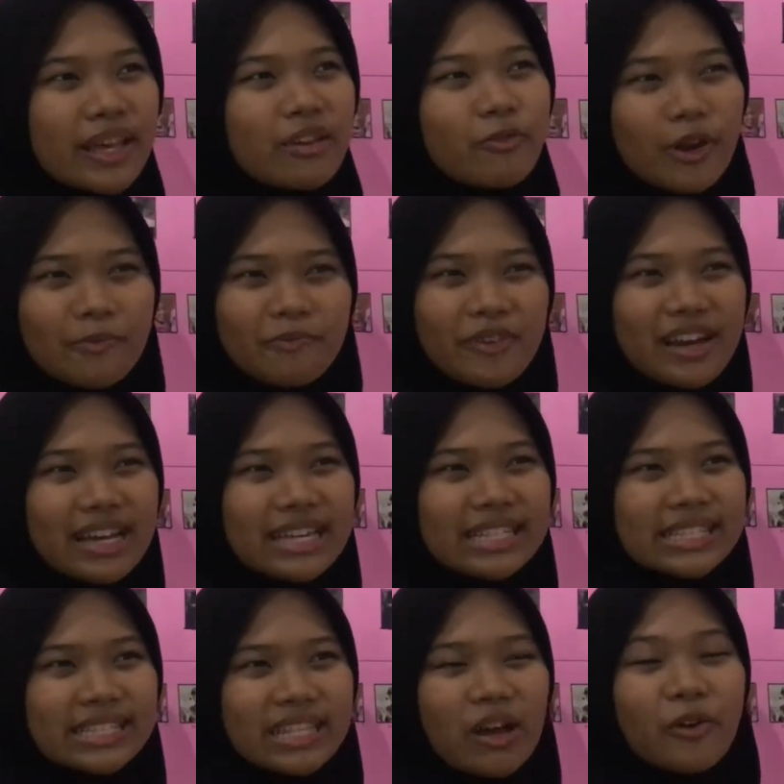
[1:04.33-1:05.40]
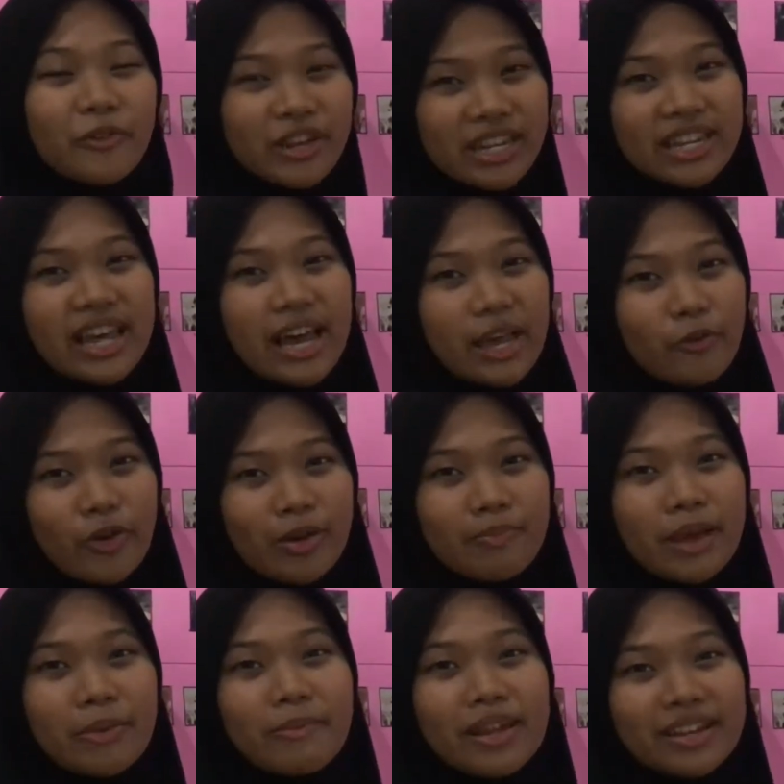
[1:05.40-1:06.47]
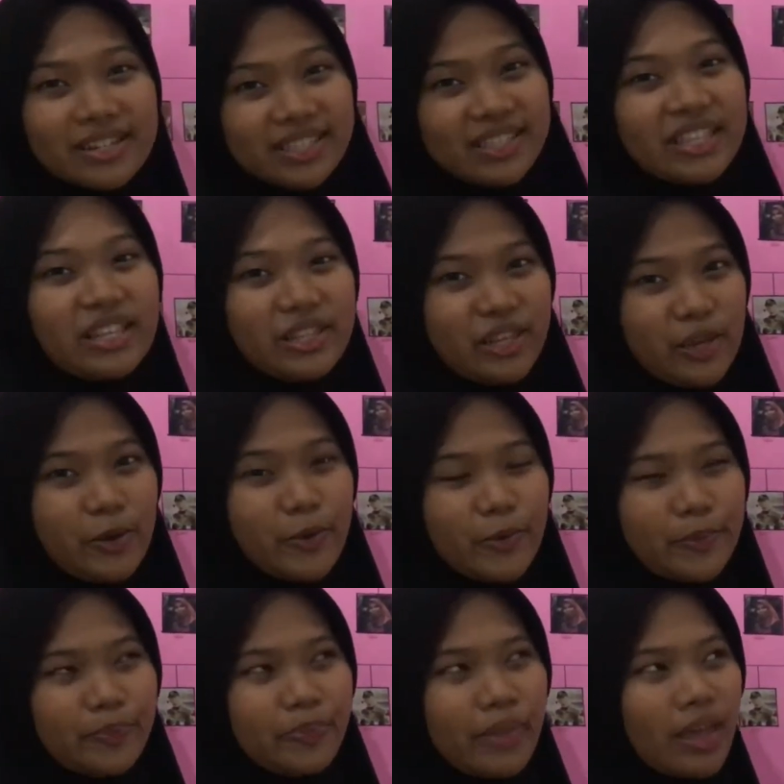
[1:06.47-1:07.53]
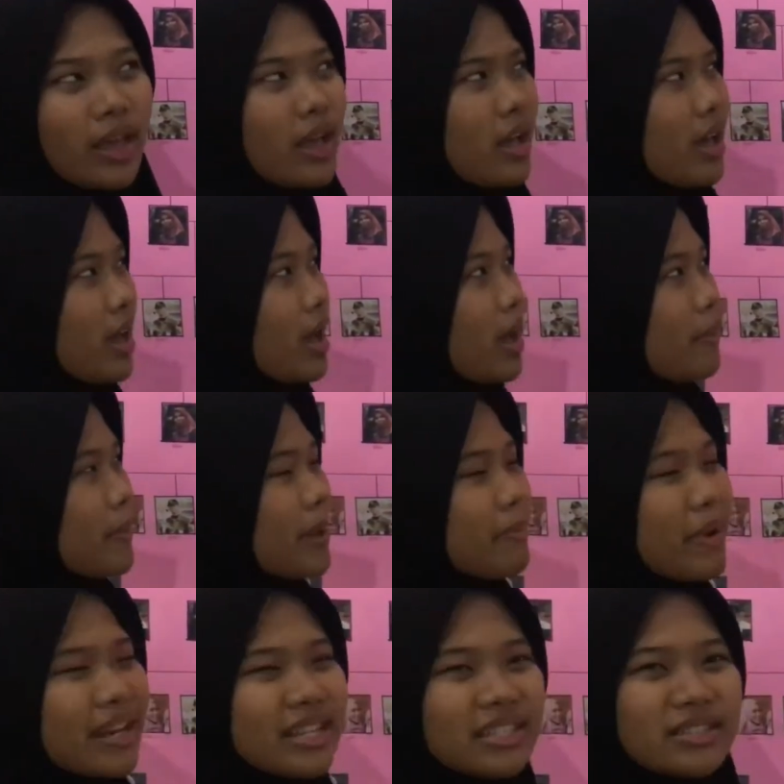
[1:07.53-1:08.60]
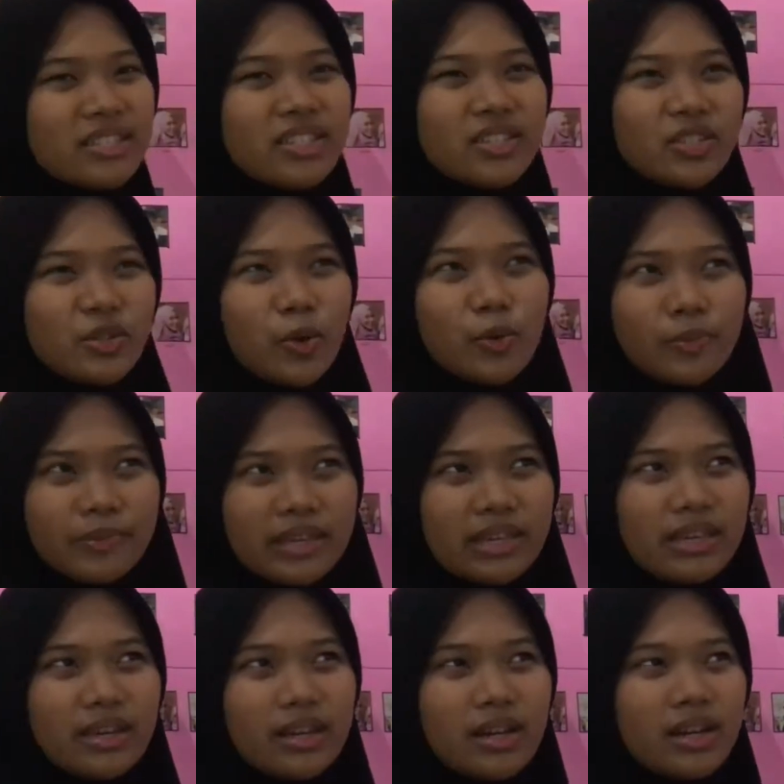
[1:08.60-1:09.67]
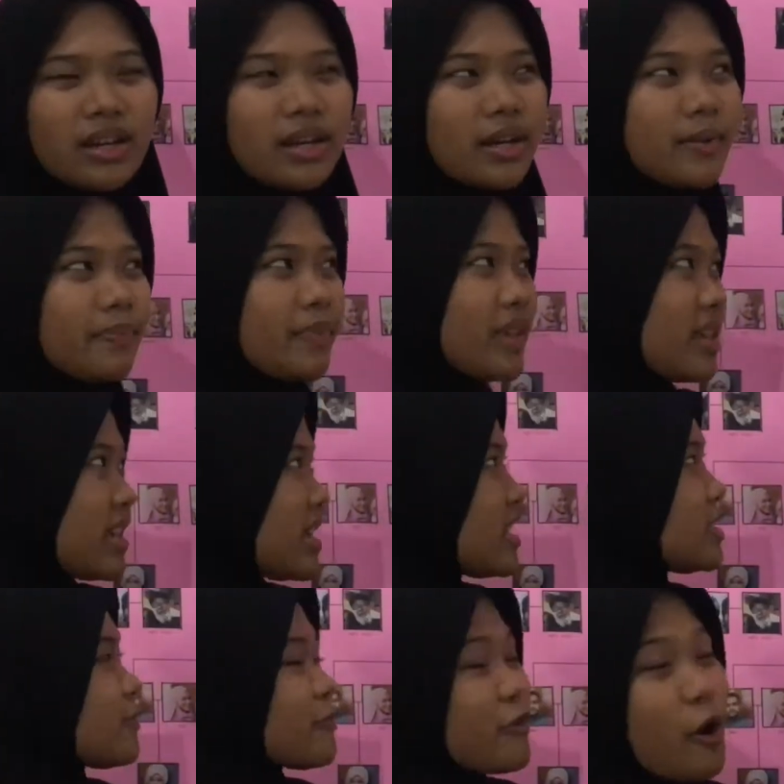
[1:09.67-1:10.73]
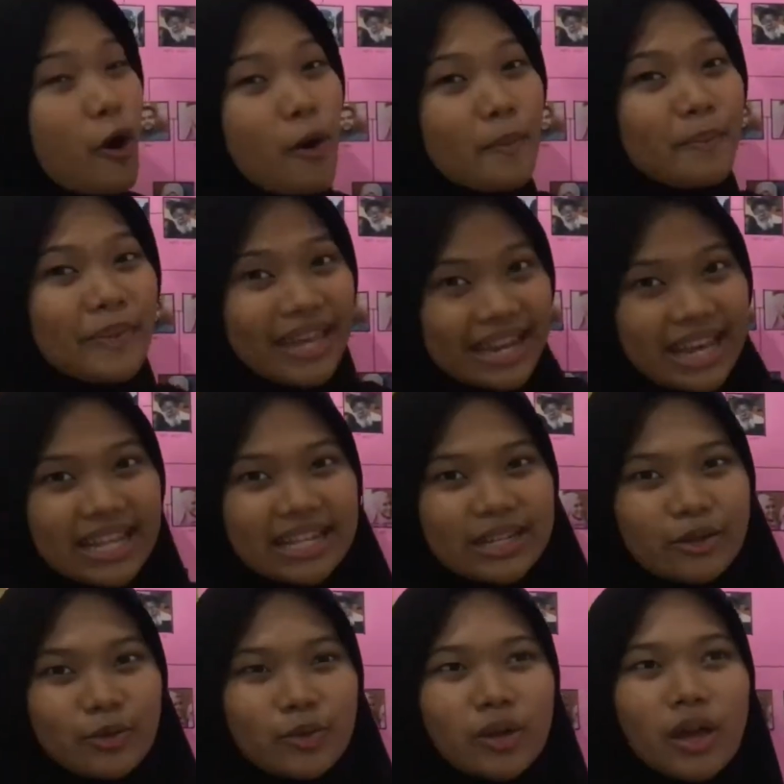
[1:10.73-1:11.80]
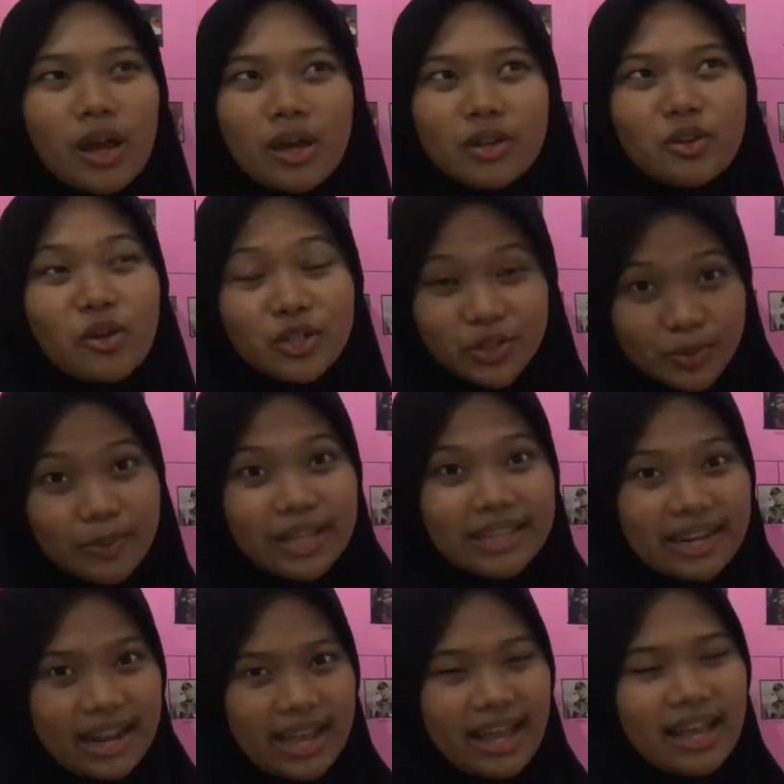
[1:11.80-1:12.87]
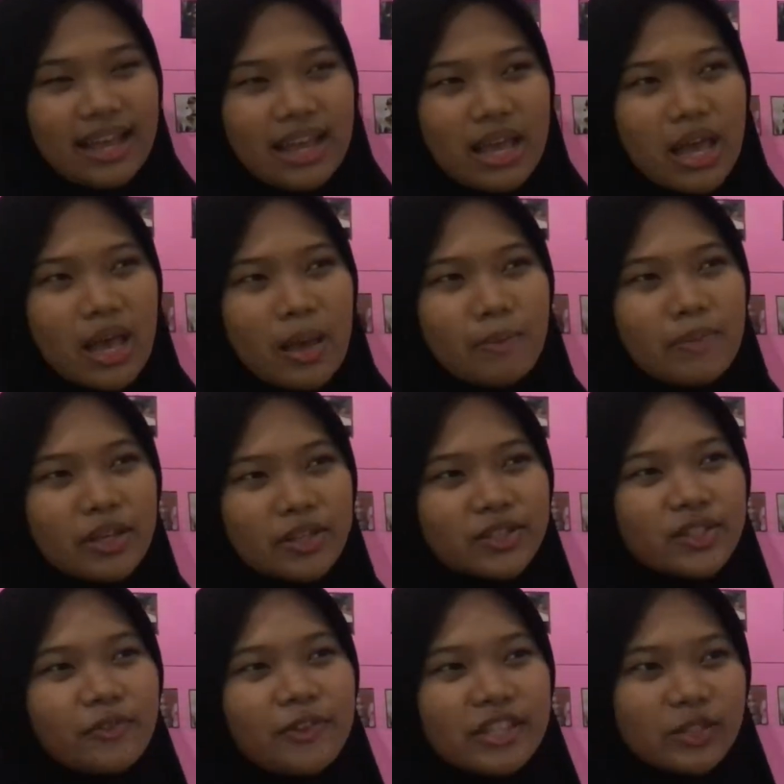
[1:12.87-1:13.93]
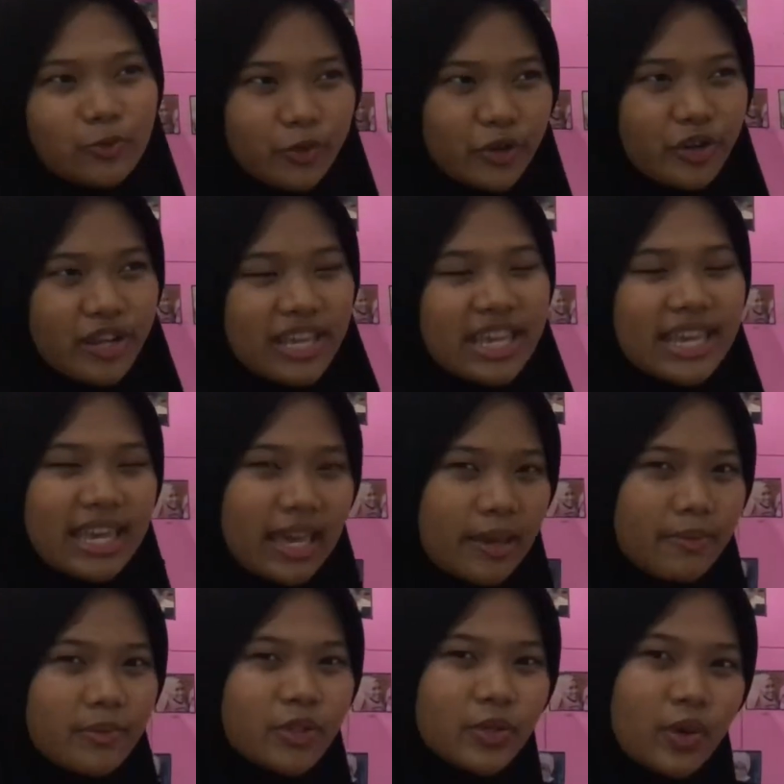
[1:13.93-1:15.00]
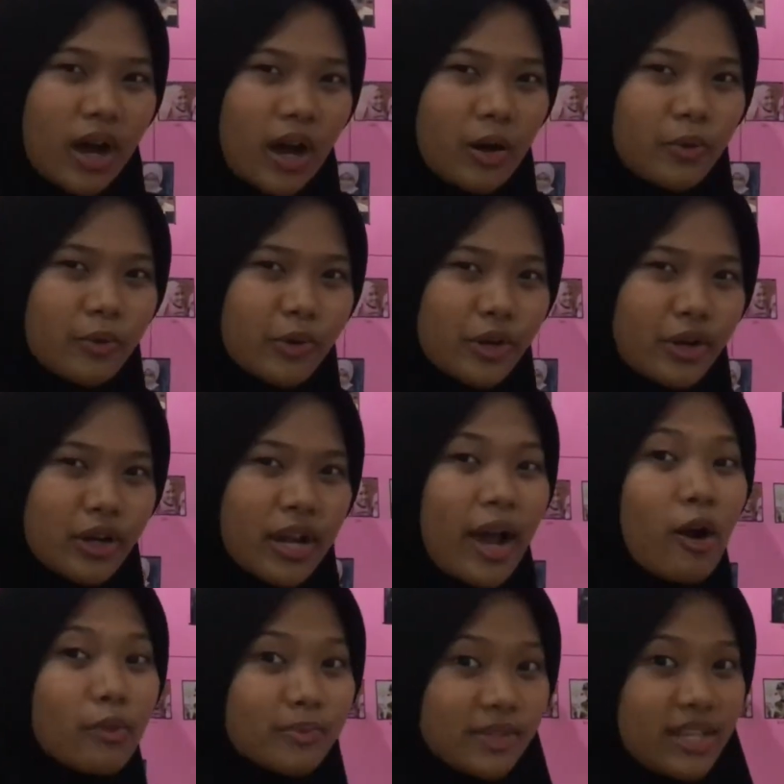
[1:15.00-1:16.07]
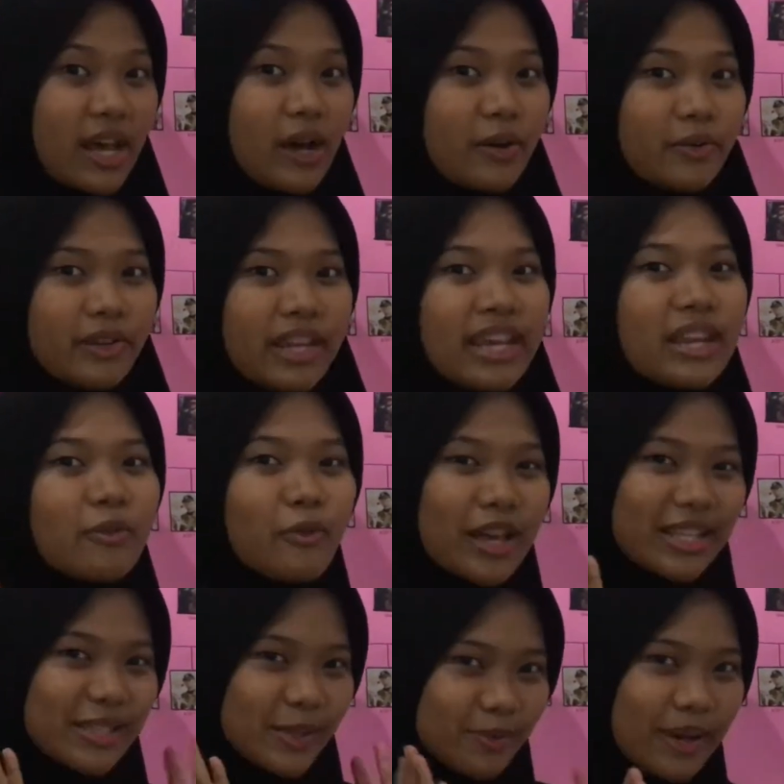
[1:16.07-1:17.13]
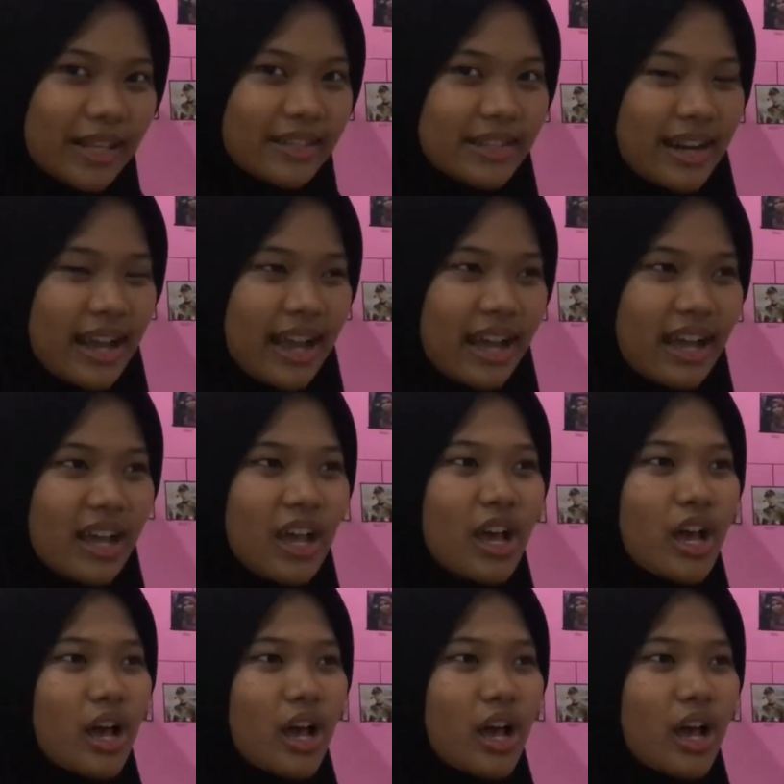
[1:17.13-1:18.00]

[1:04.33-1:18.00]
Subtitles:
my grandpa is already died when my mother still young. My mother just told me he's from Medan, North Sumatra. Because of his work, he came to our hometown in West Sumatra.